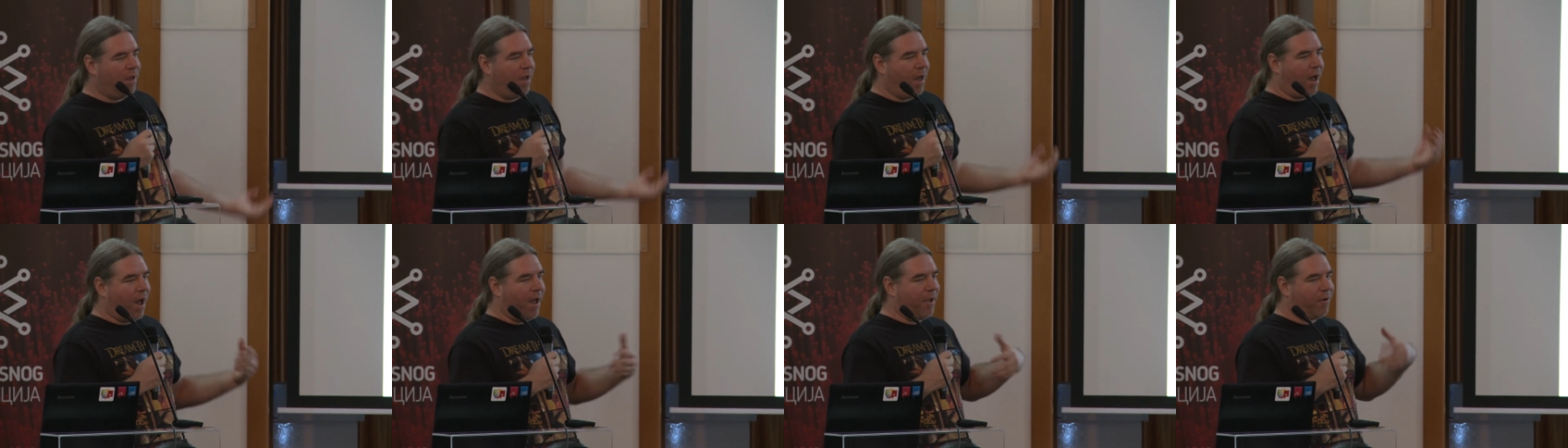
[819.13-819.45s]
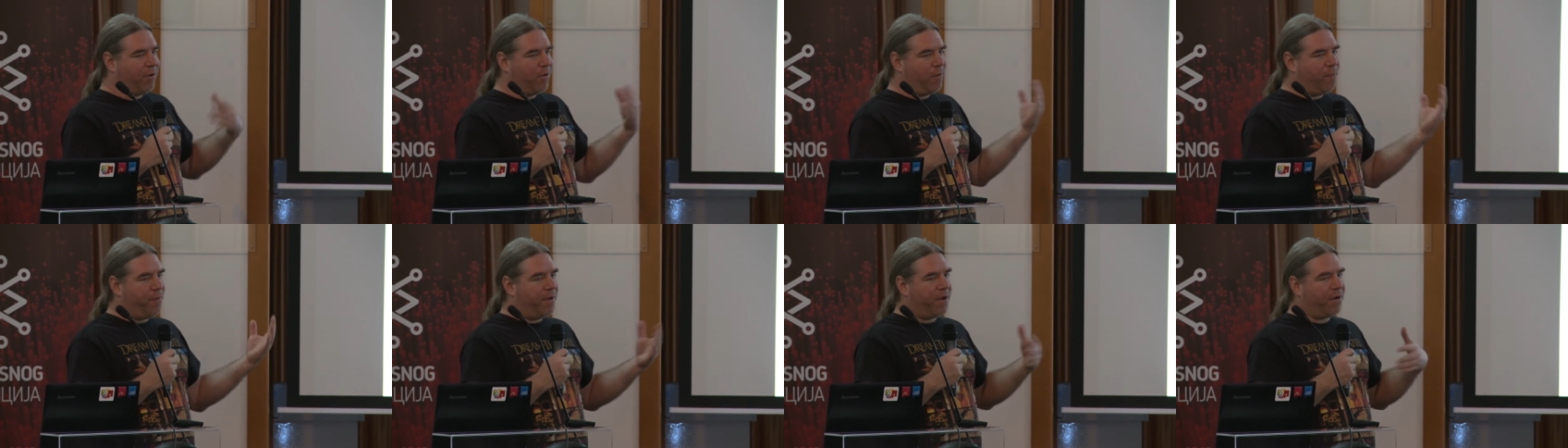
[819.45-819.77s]
I
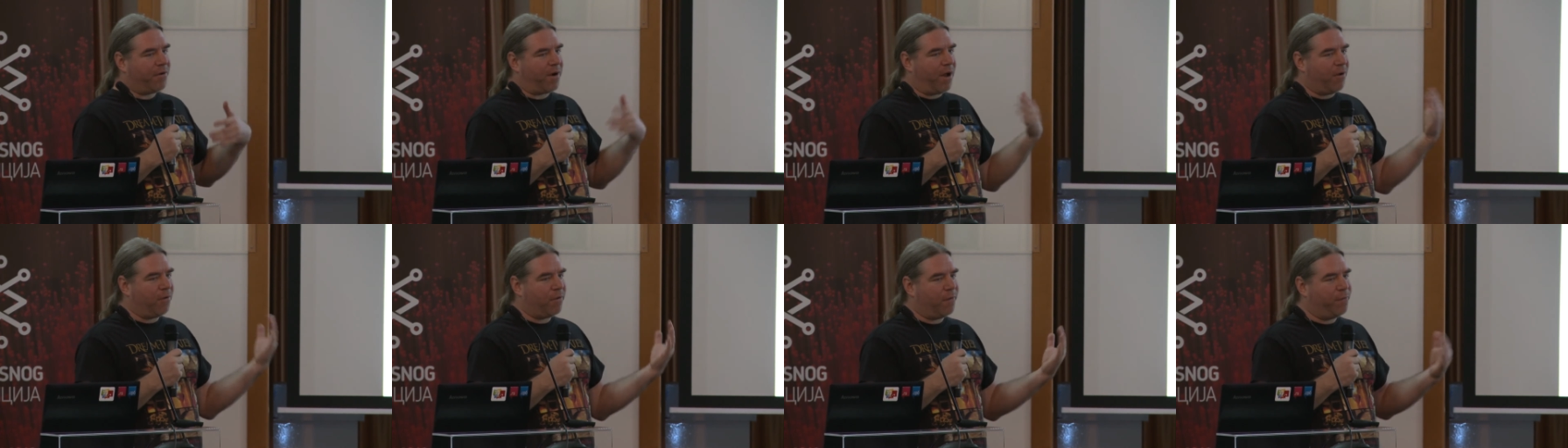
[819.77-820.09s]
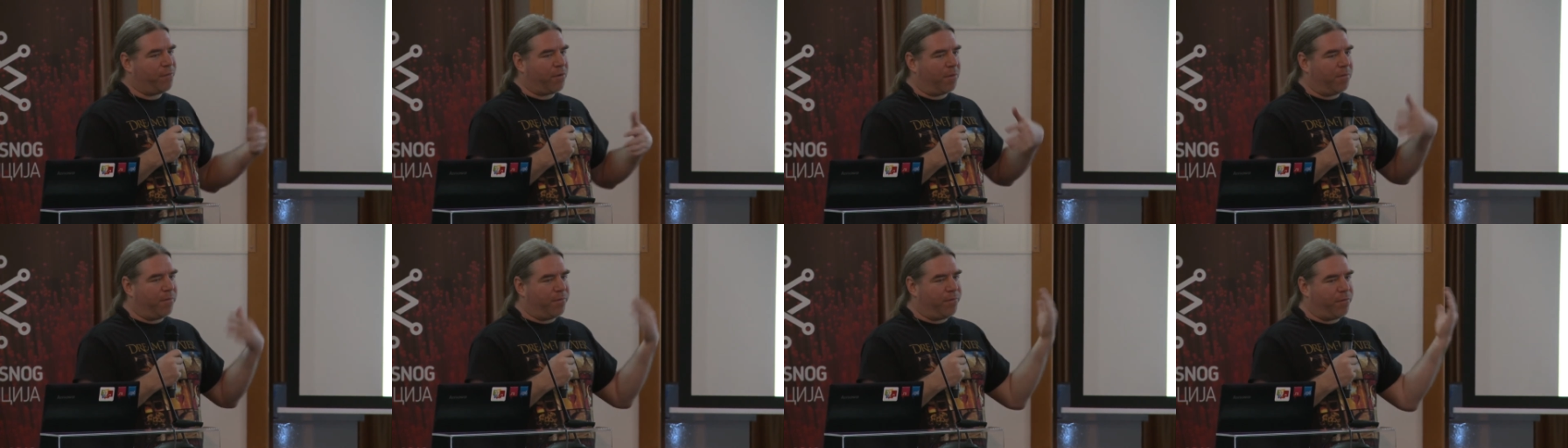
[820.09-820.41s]
could figure out
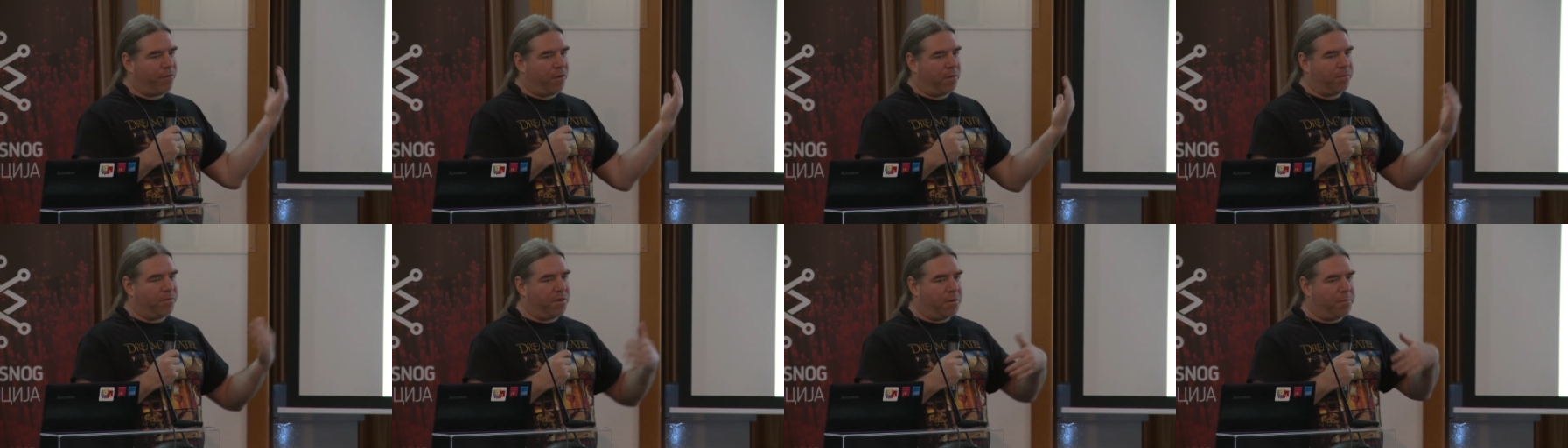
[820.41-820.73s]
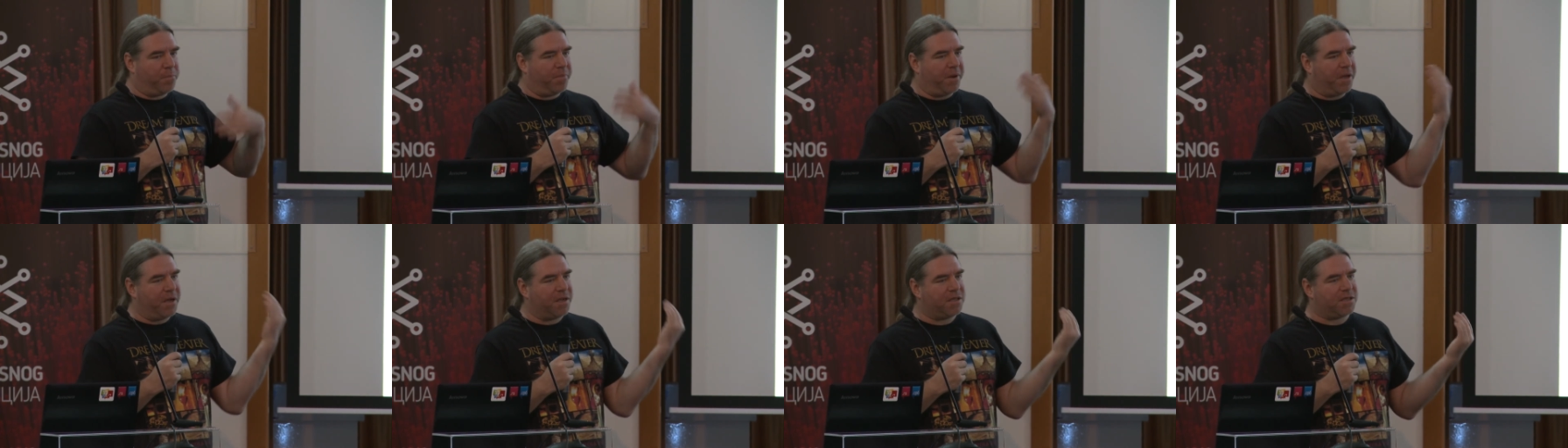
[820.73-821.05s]
from the
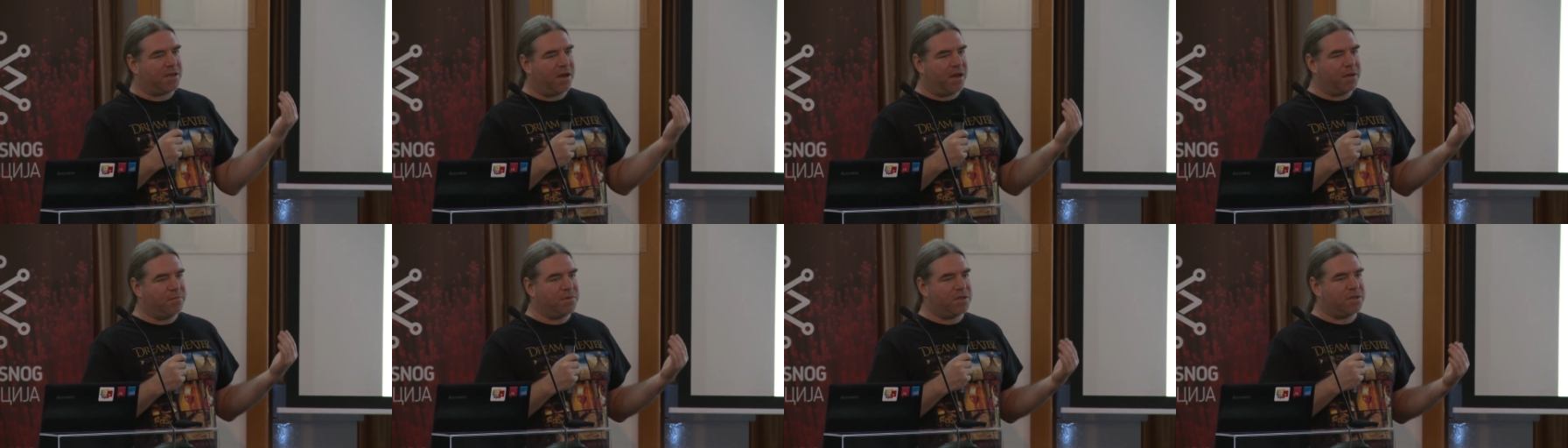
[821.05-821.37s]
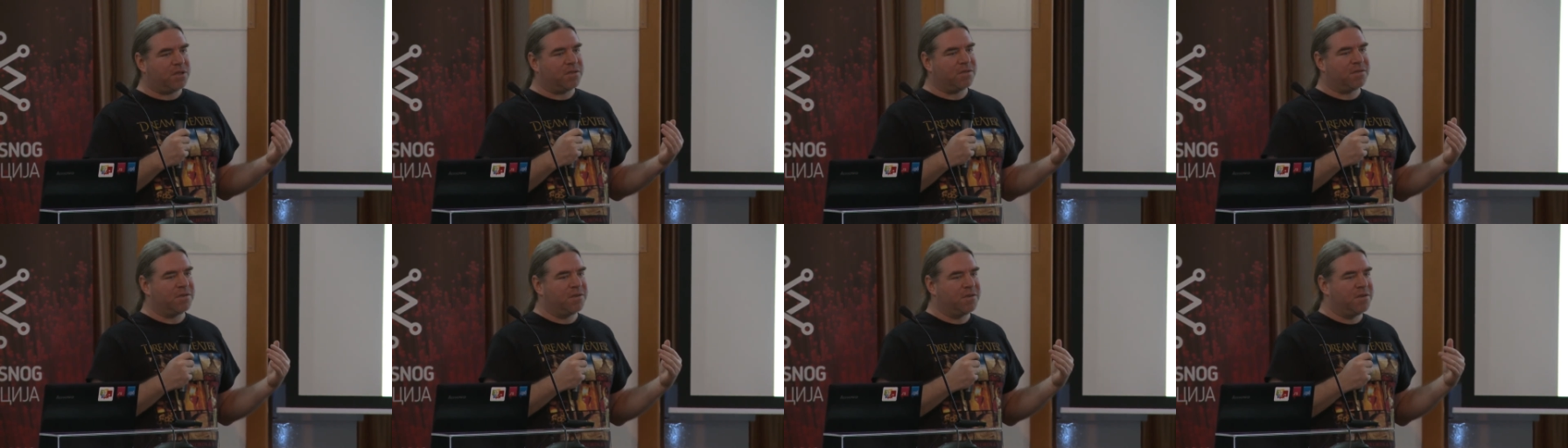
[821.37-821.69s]
ping
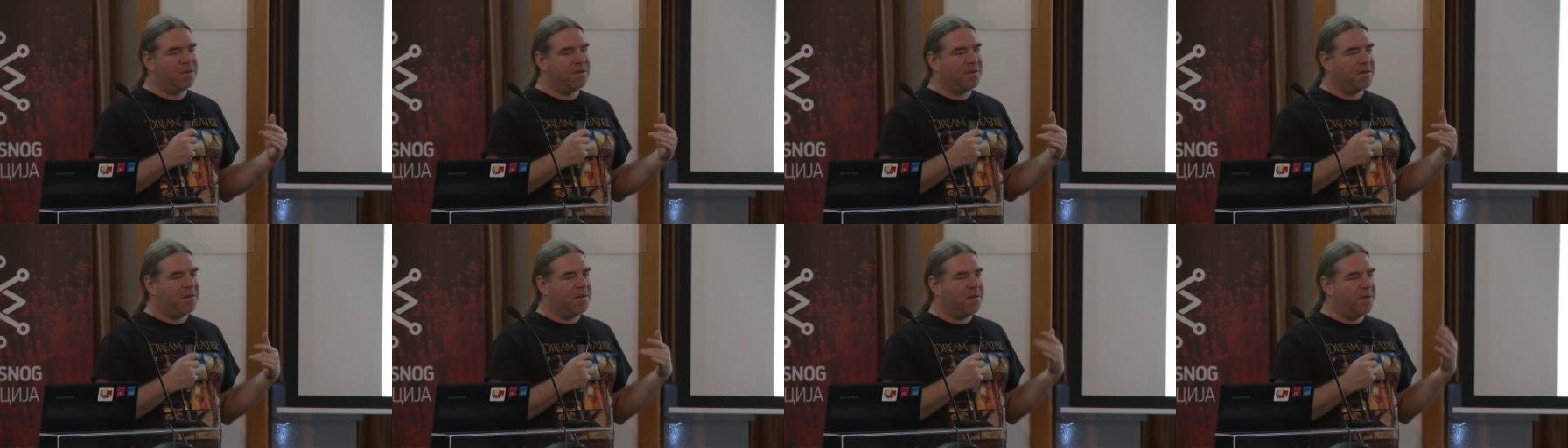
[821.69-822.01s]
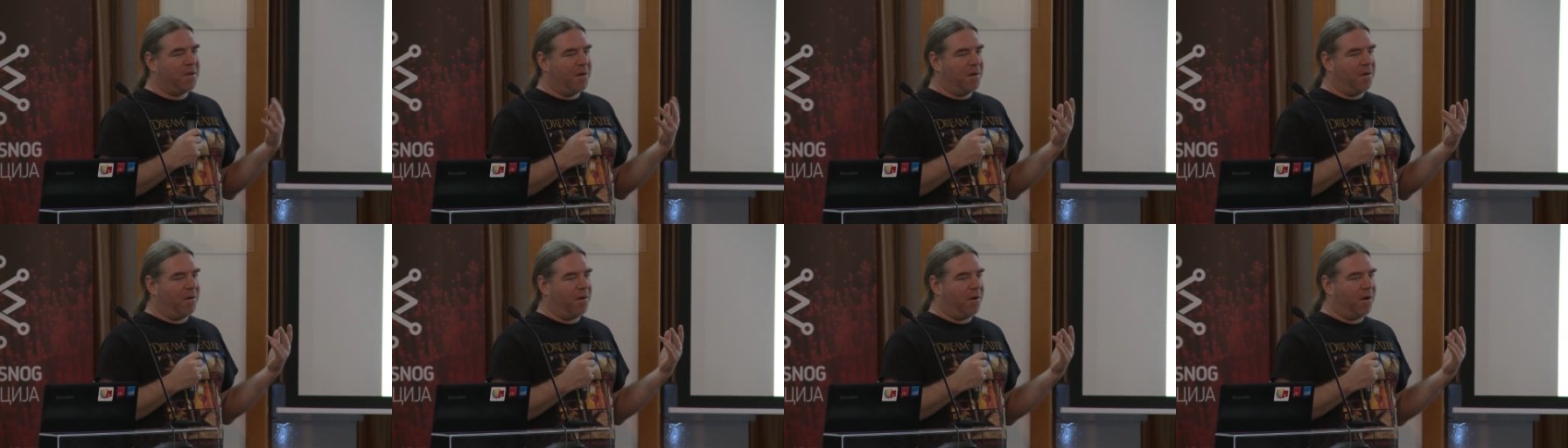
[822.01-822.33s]
times
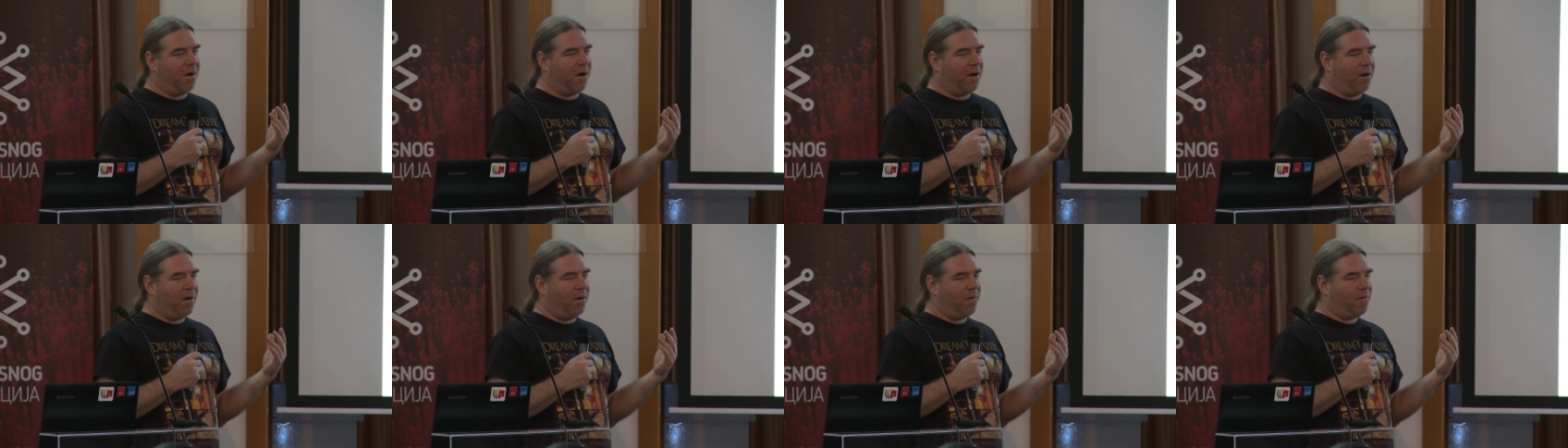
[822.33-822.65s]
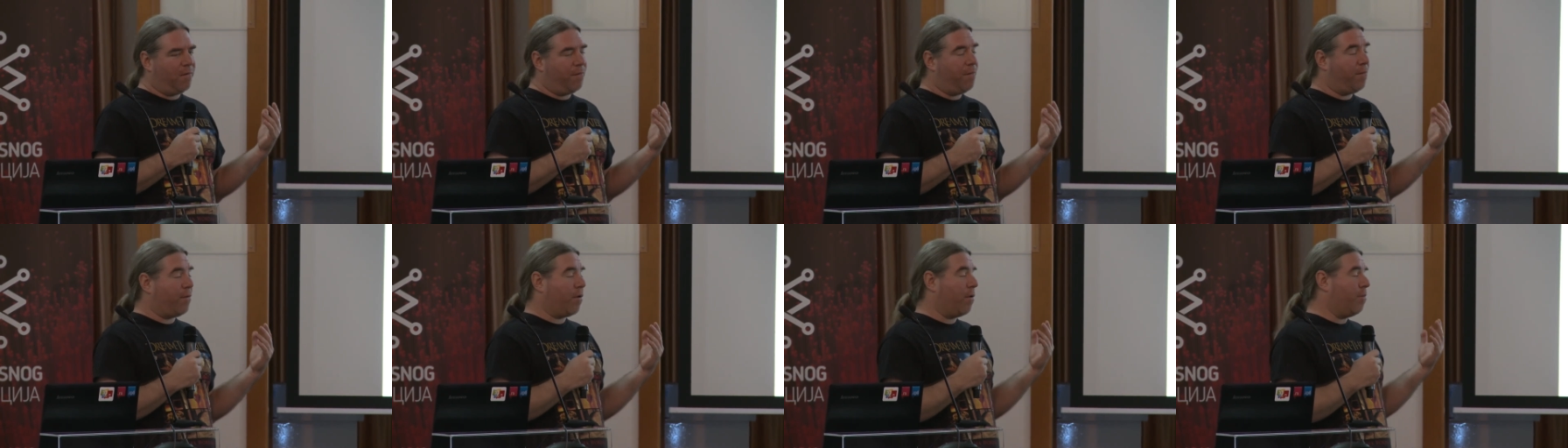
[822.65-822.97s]

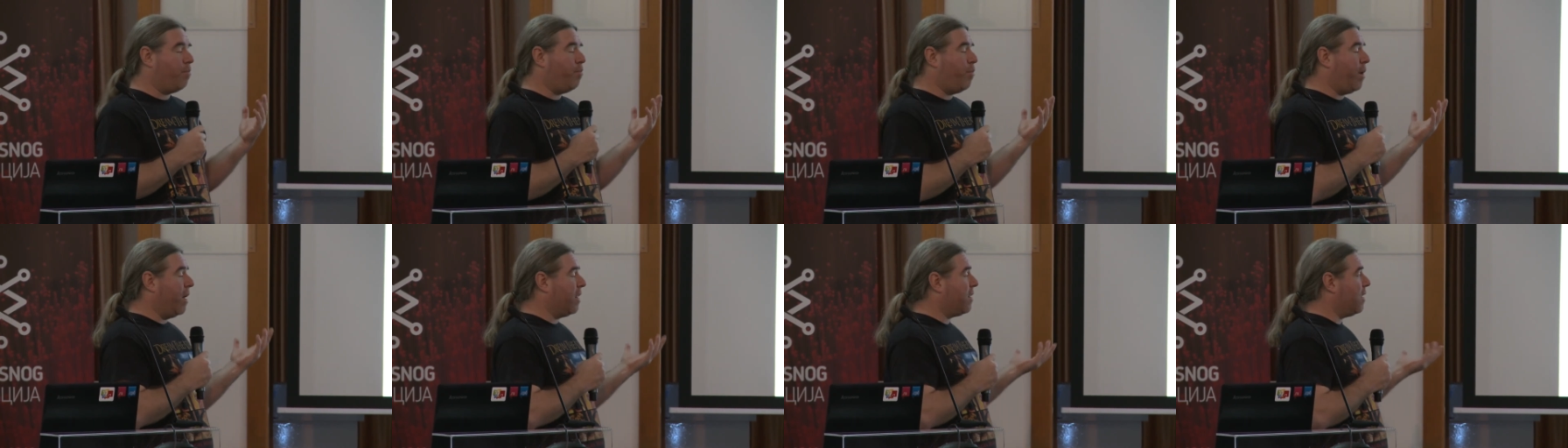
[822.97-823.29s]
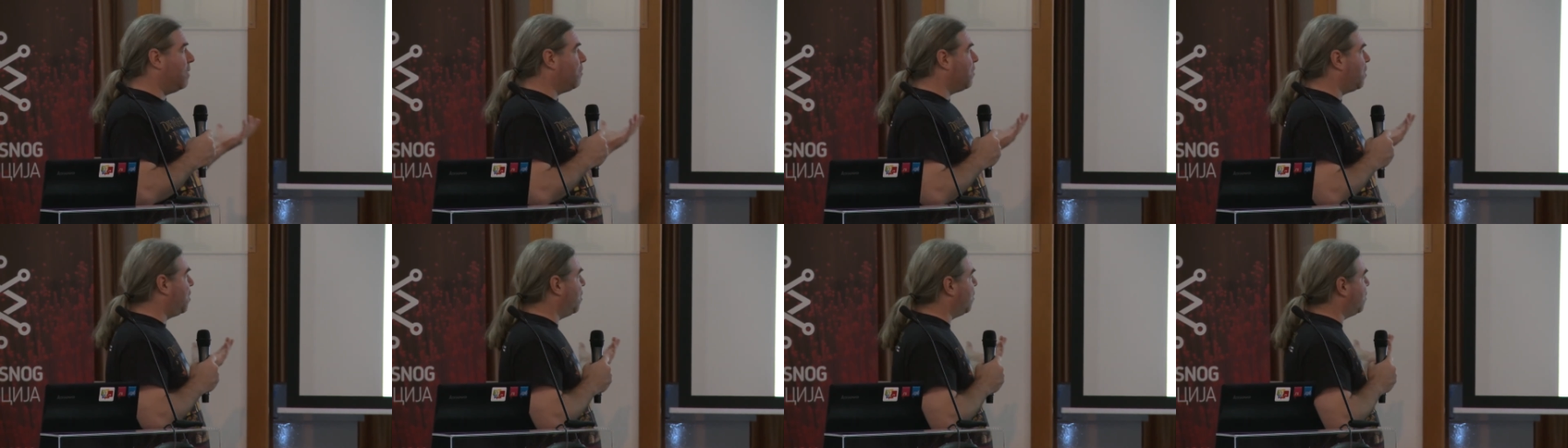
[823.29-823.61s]
for path
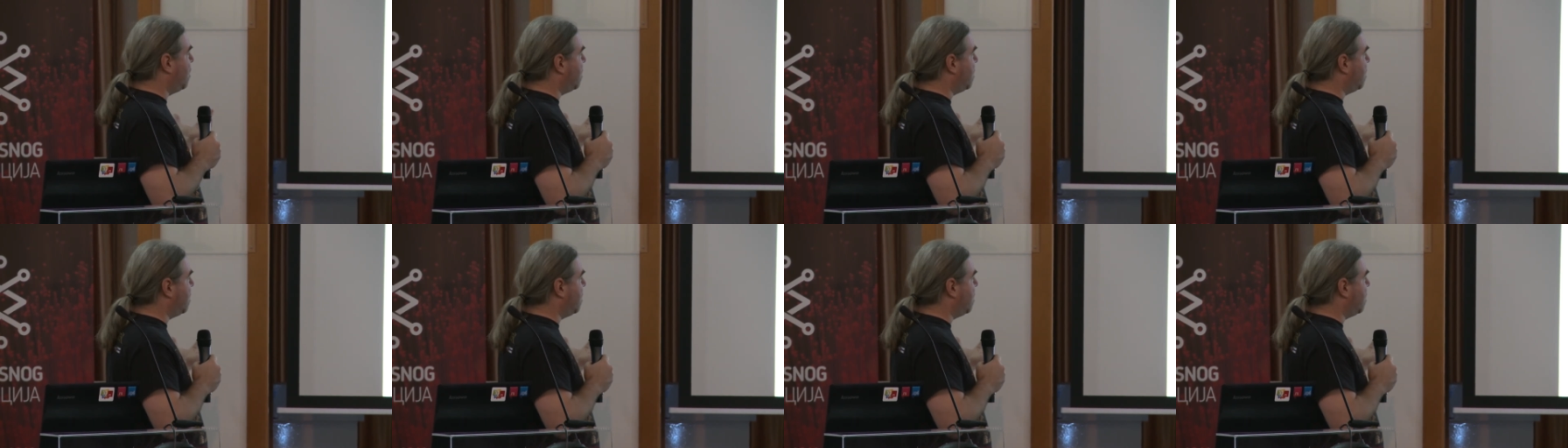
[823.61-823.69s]
MTU